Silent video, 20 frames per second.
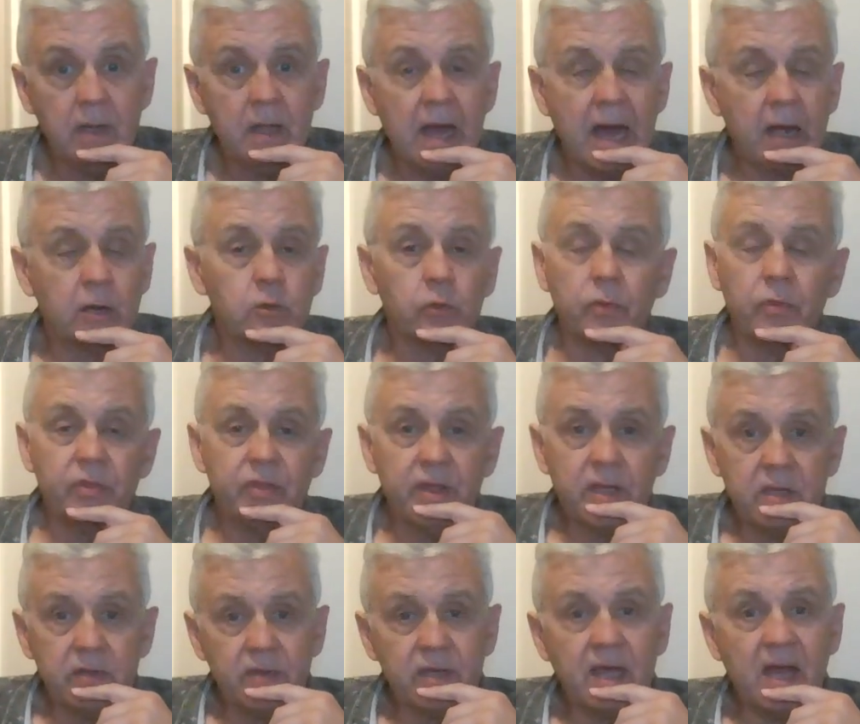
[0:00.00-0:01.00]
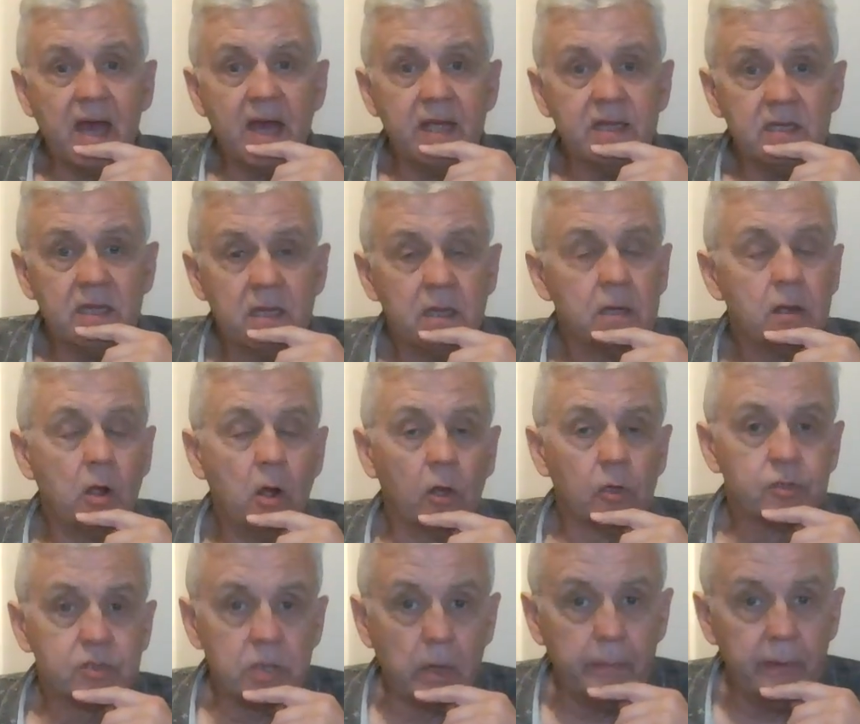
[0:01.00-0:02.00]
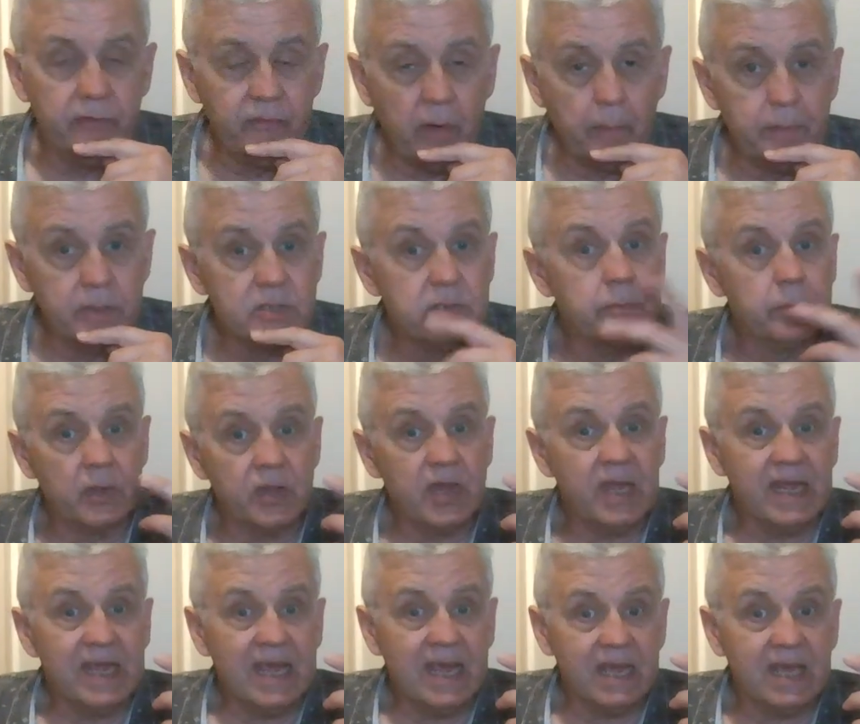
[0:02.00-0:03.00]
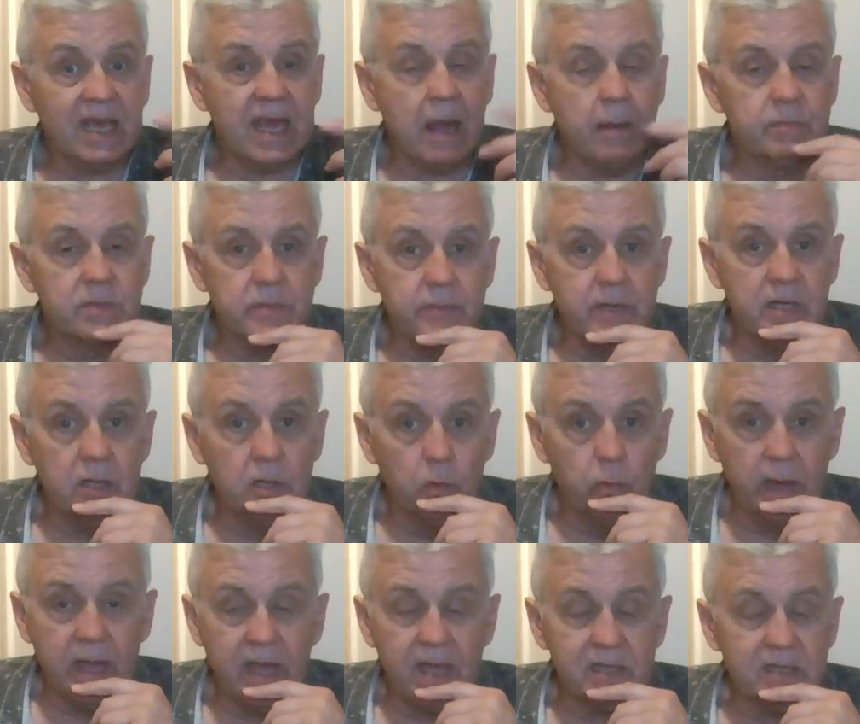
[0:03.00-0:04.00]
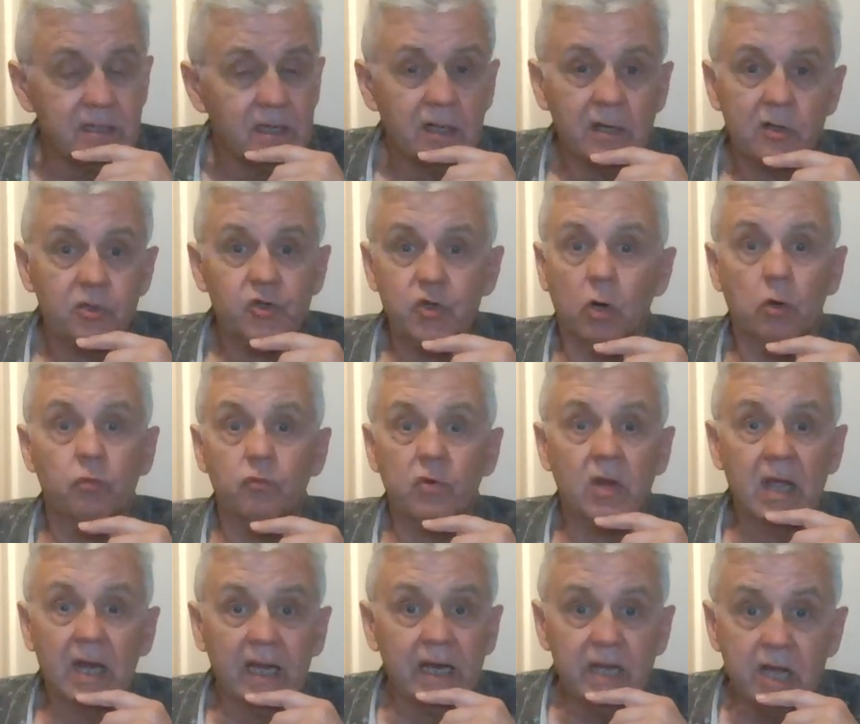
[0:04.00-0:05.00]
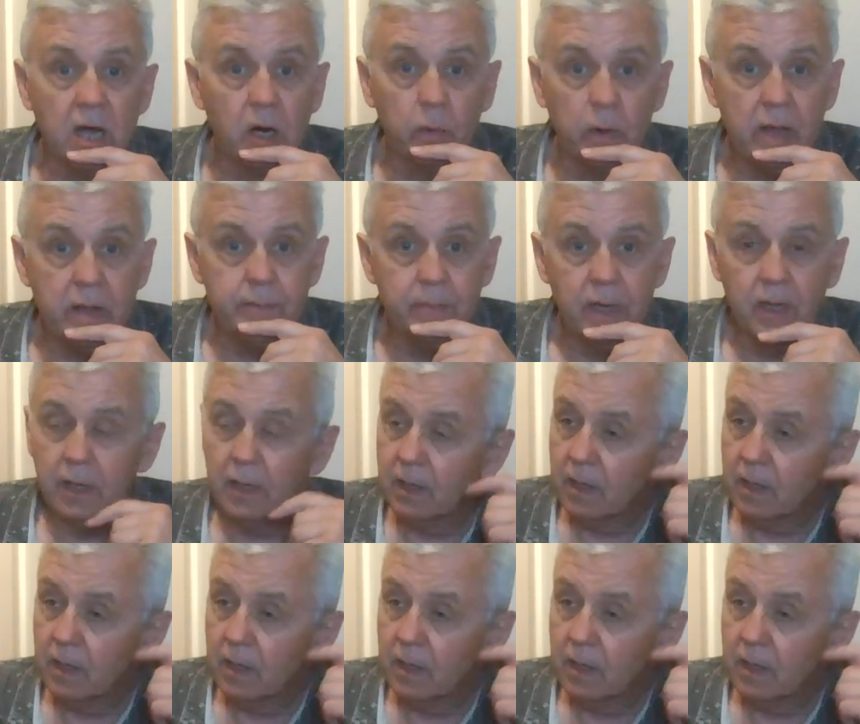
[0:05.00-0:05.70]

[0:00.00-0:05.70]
I couldn't think of the guy called Tommy Robinson, but then it came to me who he is. Don't really know him.